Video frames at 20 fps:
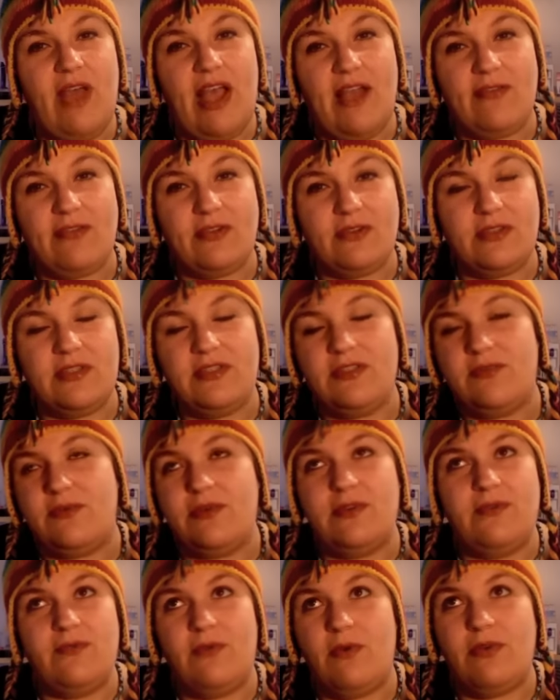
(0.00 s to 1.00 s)
afterwards when
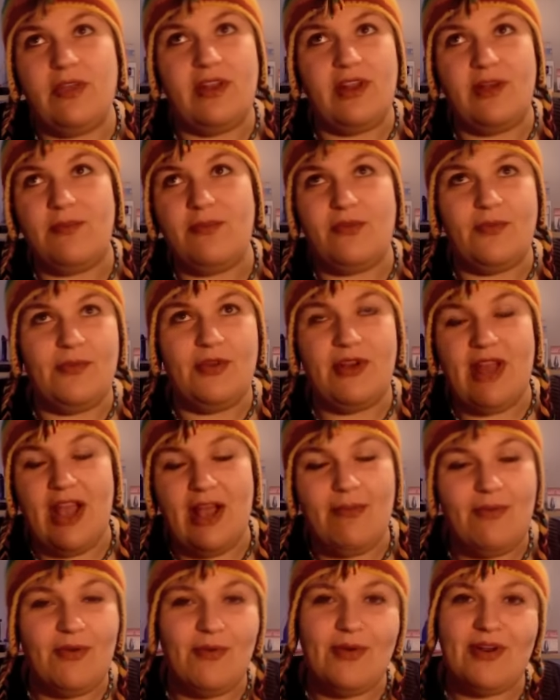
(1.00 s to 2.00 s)
you've woken up from your
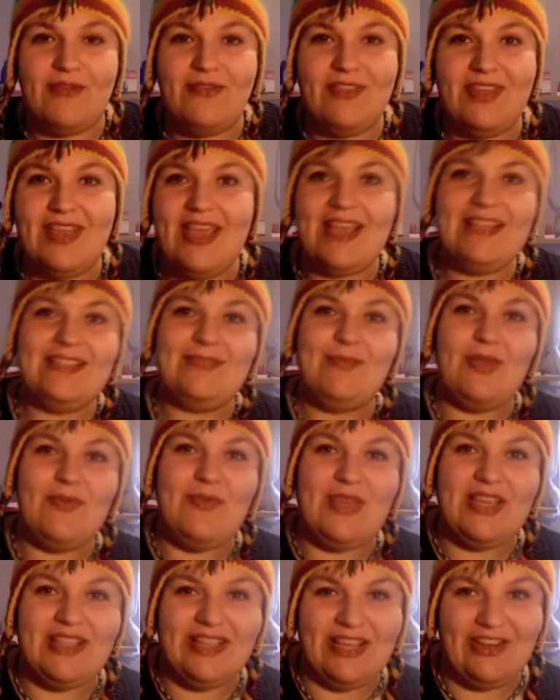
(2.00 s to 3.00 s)
nap or whatever the case may
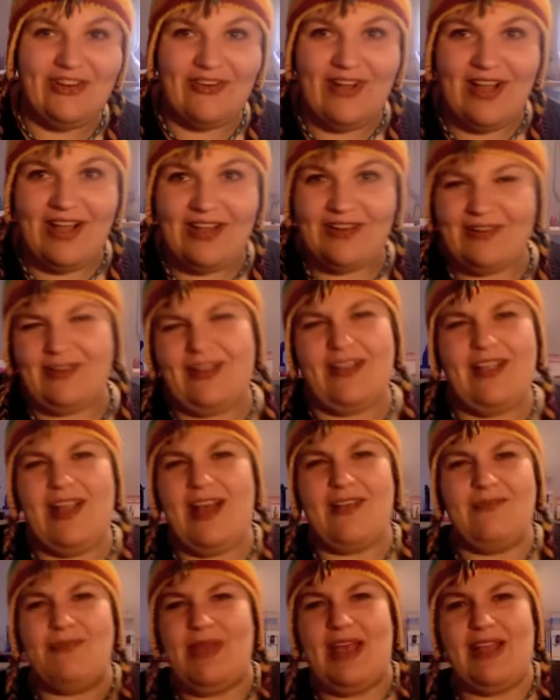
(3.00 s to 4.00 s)
be later on,
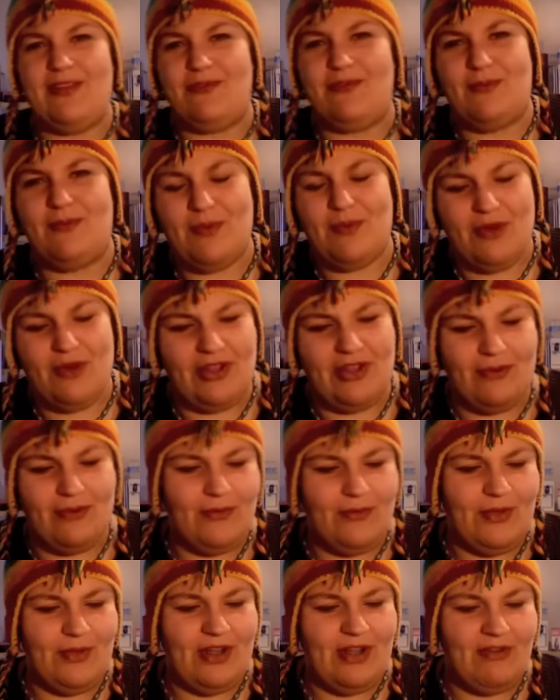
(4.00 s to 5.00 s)
gotten back from the break room,
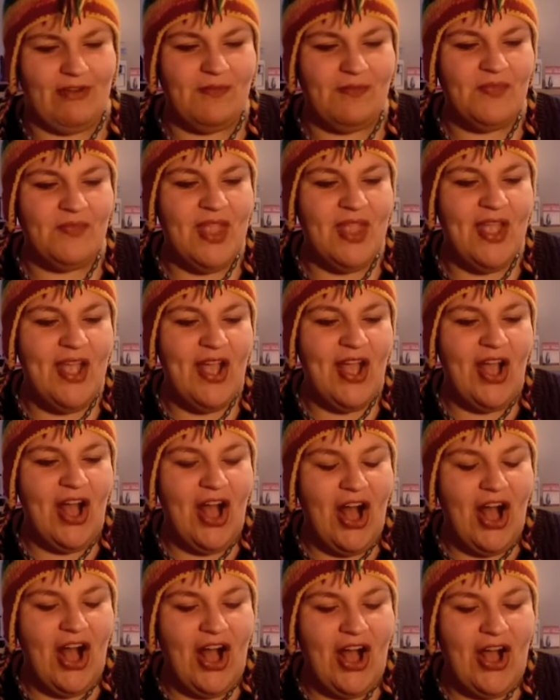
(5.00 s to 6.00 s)
whatever.
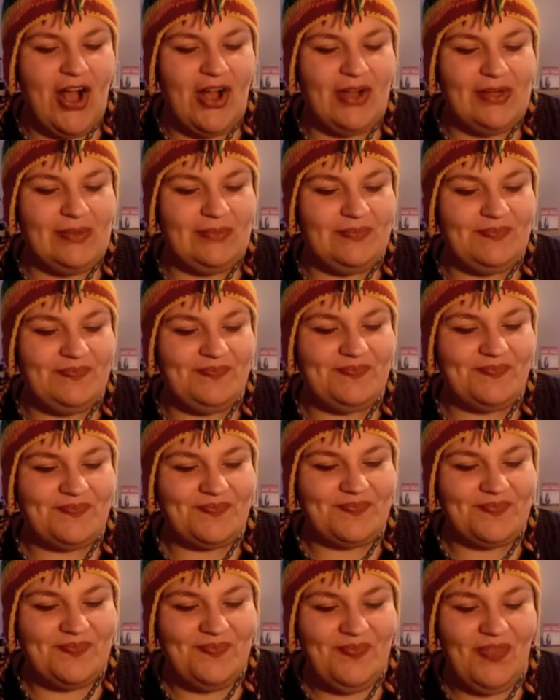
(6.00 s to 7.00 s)
Um,
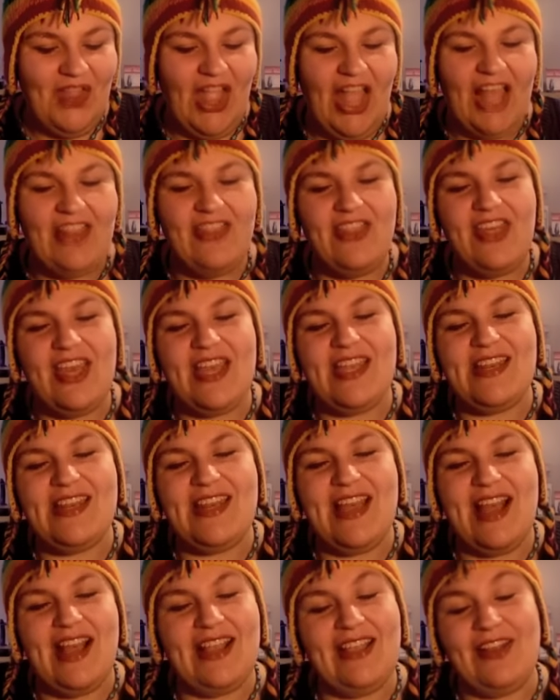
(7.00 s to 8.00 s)
and then,
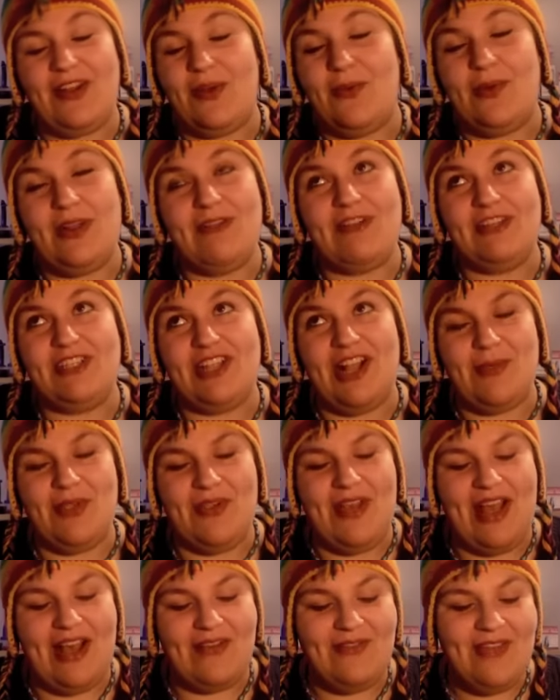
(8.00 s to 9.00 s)
uh, you know, whatever job you
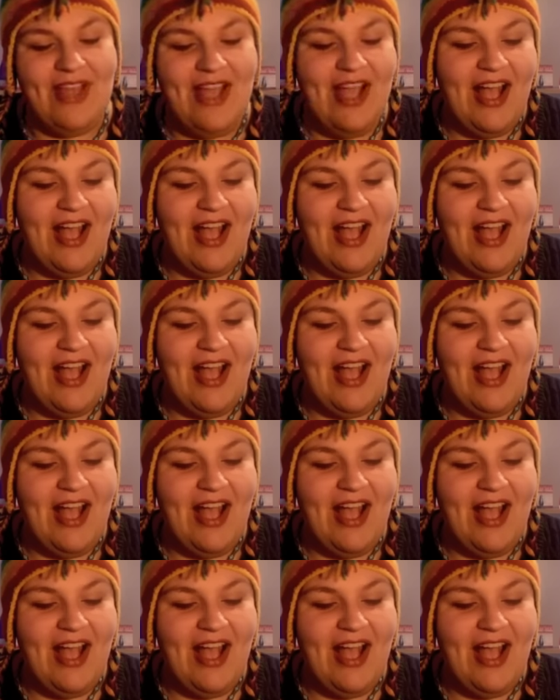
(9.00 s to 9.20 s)
have,